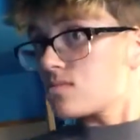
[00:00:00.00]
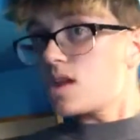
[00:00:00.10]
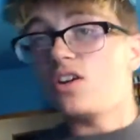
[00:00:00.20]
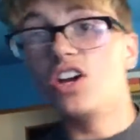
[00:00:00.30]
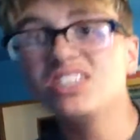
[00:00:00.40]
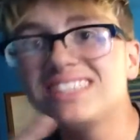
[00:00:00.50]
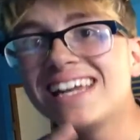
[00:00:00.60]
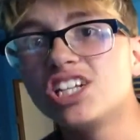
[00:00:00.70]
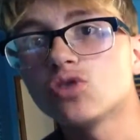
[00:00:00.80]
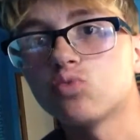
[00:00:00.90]
Now, doesn't
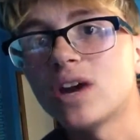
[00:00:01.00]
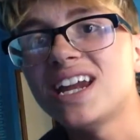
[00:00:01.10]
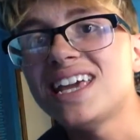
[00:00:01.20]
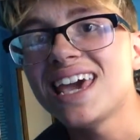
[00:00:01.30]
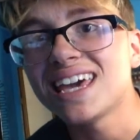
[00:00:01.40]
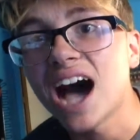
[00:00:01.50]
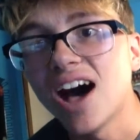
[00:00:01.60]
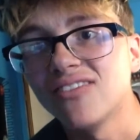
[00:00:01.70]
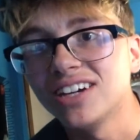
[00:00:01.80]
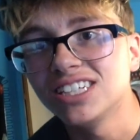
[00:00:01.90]
that just radiate
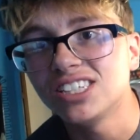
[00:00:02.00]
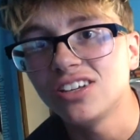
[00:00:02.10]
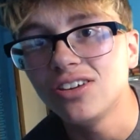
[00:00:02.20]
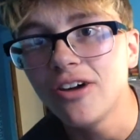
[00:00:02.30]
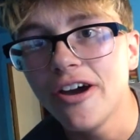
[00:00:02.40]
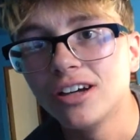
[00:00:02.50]
confidence to you?